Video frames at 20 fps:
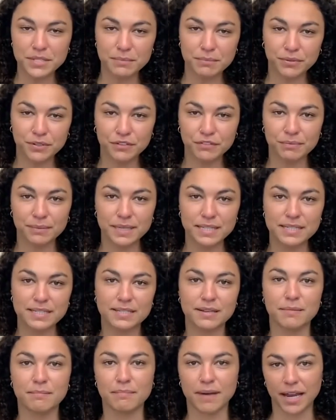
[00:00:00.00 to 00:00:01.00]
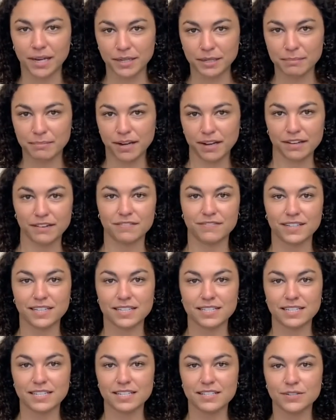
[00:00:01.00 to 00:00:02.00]
improvements, minor bug
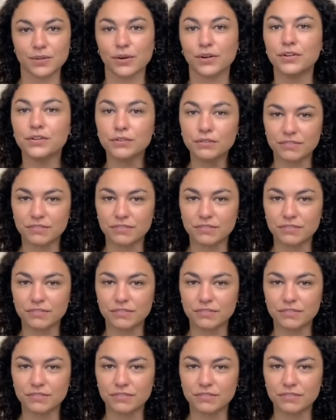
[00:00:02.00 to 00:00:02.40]
fixes, or new